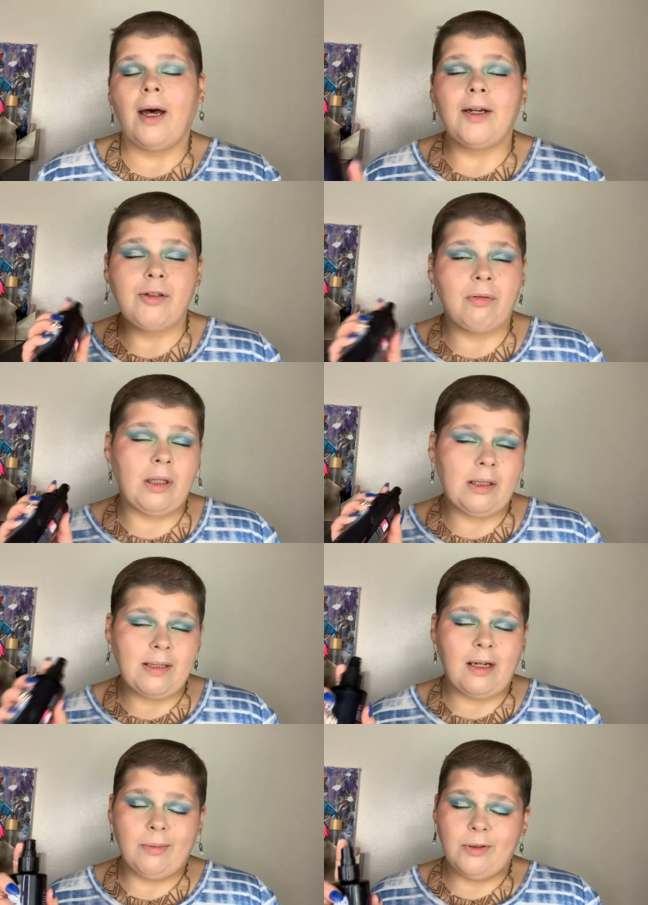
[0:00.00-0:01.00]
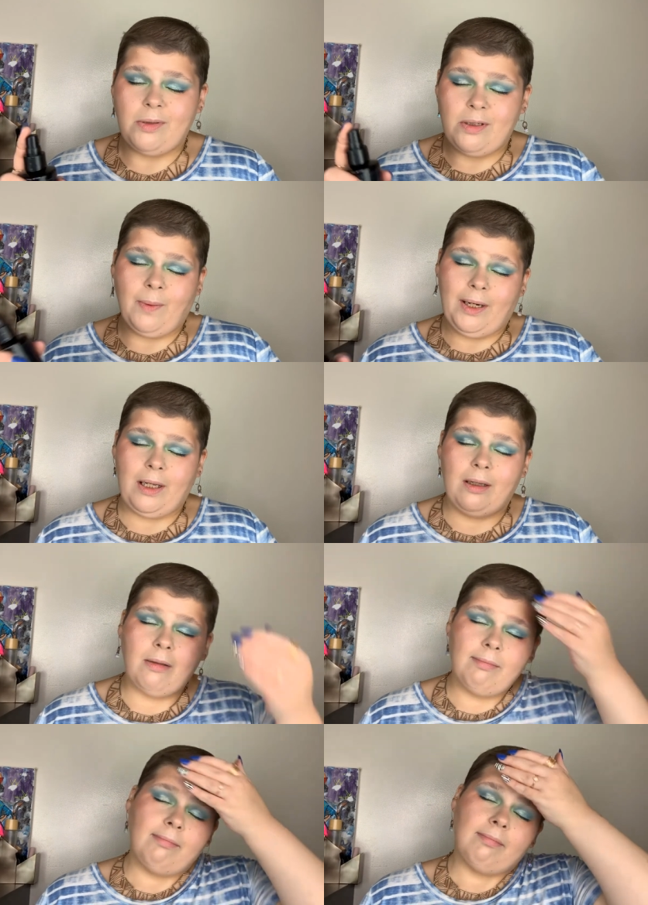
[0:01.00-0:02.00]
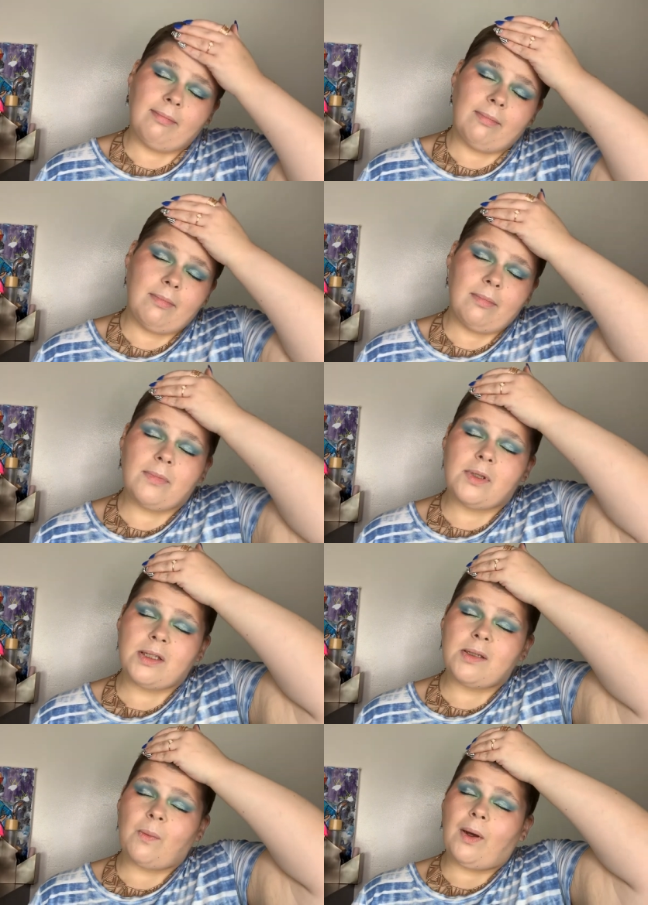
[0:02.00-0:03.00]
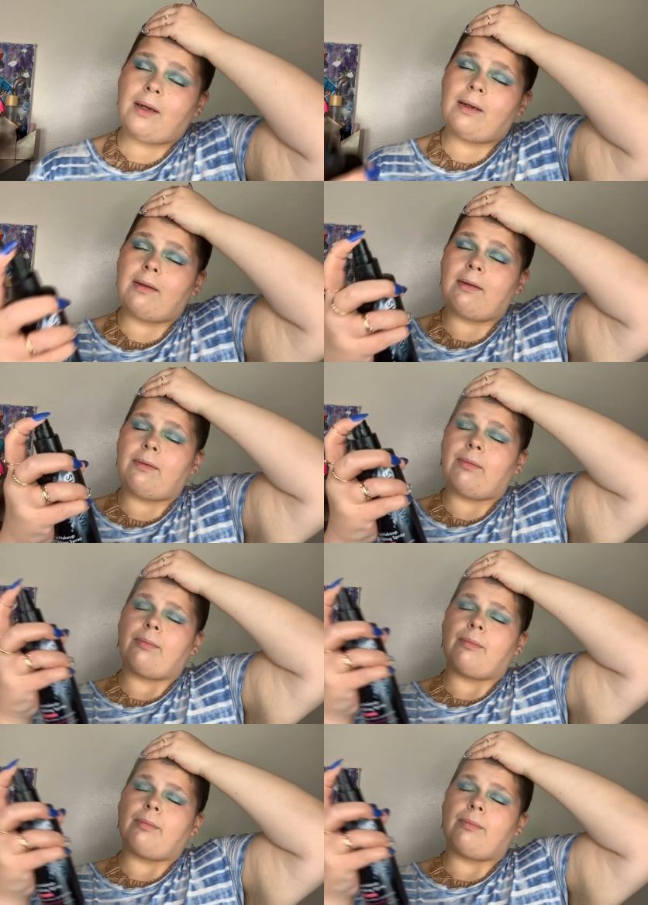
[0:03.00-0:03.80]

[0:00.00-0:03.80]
I do think this helps with sweaty, sweatiness.